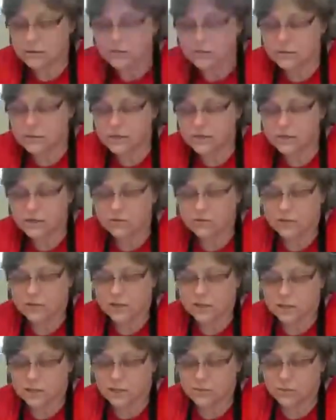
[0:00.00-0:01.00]
no, I don't
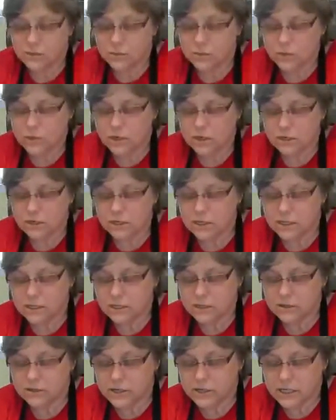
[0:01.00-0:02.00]
think that would work on the
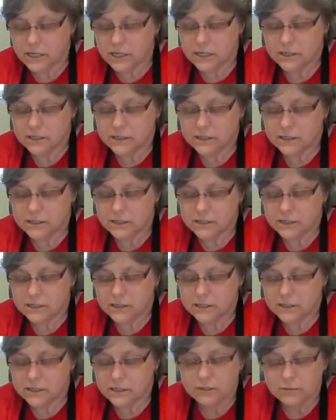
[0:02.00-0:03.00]
other end.
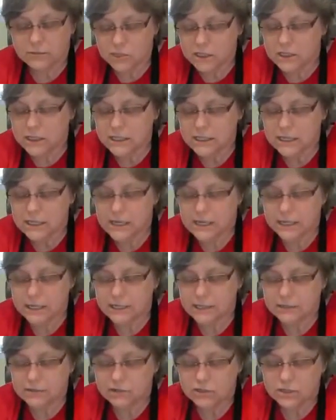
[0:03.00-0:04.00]
I'm just going to tie
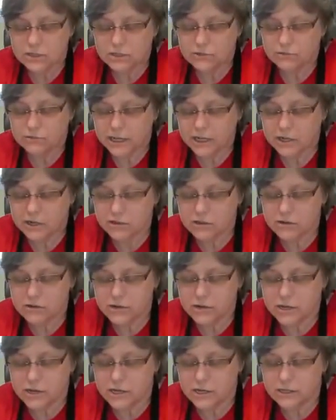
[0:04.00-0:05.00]
it just a regular
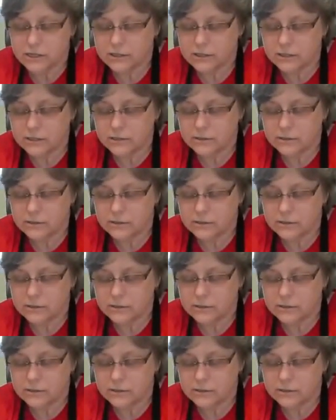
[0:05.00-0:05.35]
knot.